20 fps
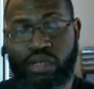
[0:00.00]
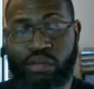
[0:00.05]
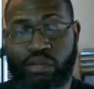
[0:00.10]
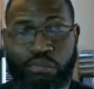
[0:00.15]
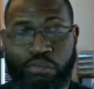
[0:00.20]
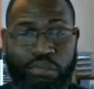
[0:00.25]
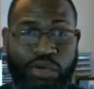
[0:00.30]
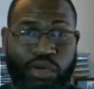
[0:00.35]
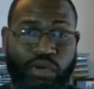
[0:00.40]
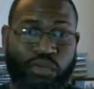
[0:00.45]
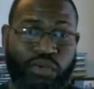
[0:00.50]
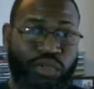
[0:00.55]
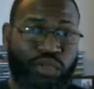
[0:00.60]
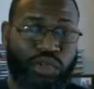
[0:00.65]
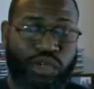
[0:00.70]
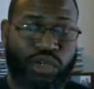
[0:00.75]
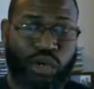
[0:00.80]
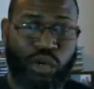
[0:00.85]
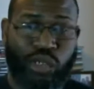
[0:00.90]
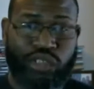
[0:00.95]
But when you
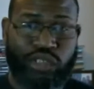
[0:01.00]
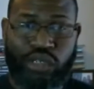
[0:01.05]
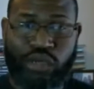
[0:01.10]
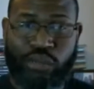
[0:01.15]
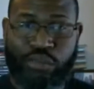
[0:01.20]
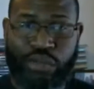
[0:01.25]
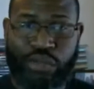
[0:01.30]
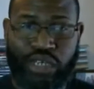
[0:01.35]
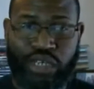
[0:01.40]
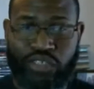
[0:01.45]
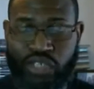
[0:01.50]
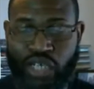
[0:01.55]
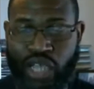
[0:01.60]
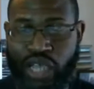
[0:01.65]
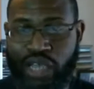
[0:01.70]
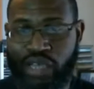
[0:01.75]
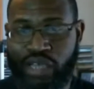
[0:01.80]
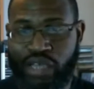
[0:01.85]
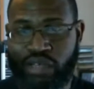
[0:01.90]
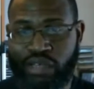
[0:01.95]
go into a big
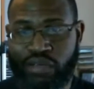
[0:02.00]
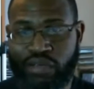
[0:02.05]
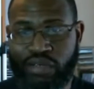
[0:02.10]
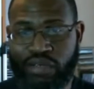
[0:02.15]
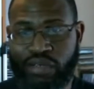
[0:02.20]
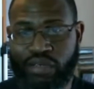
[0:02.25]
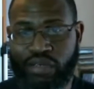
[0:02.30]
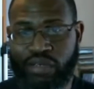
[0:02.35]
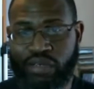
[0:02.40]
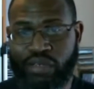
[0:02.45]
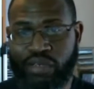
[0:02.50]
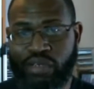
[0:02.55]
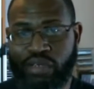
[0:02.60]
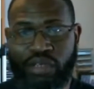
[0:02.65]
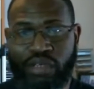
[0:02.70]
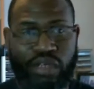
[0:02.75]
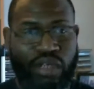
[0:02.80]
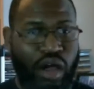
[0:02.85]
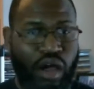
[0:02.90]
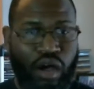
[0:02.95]
chain,
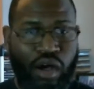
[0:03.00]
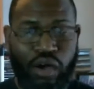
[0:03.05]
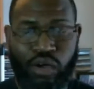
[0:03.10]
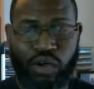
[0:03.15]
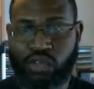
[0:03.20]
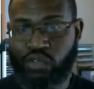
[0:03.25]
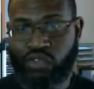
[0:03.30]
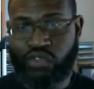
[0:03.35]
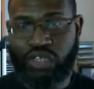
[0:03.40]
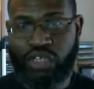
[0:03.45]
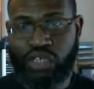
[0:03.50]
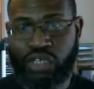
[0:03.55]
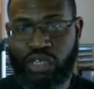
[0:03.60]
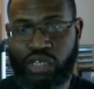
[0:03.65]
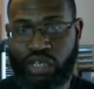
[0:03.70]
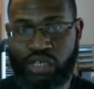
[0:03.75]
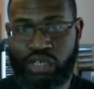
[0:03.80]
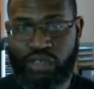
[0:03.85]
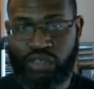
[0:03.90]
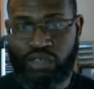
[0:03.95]
all you see
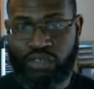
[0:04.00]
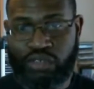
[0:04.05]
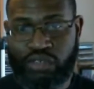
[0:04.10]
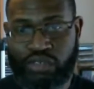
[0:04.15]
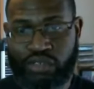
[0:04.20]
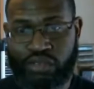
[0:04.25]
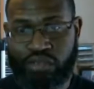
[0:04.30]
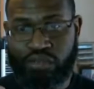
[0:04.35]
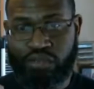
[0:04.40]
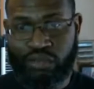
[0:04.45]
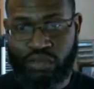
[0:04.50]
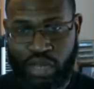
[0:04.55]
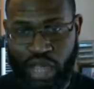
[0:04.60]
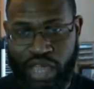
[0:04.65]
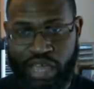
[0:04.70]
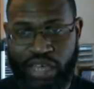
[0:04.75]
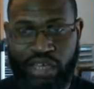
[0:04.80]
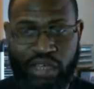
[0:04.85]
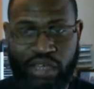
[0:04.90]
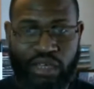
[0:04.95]
is
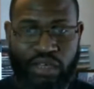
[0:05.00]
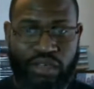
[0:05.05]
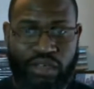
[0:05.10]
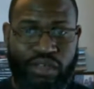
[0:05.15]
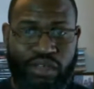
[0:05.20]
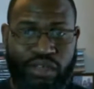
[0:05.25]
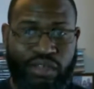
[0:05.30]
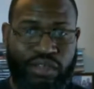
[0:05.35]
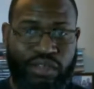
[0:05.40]
Nike